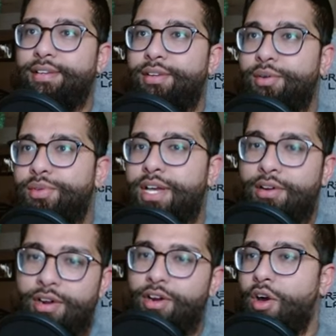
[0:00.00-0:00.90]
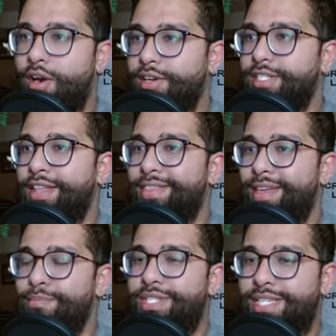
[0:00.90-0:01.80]
Going down on cards
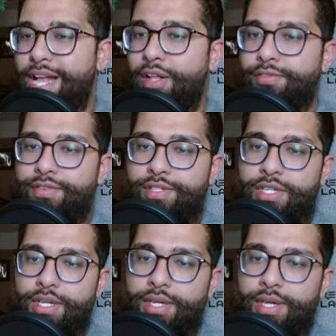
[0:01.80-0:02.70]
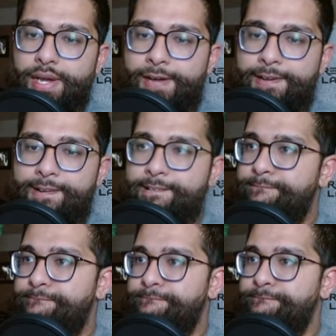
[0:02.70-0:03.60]
themselves.
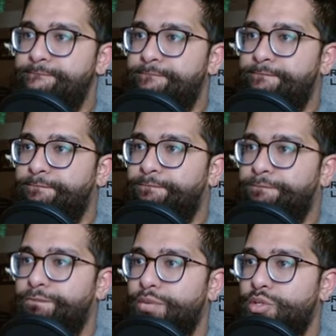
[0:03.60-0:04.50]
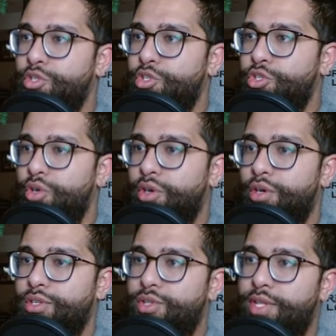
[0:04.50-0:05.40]
Um,
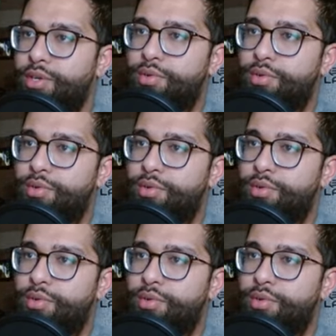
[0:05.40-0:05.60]
sure. So they go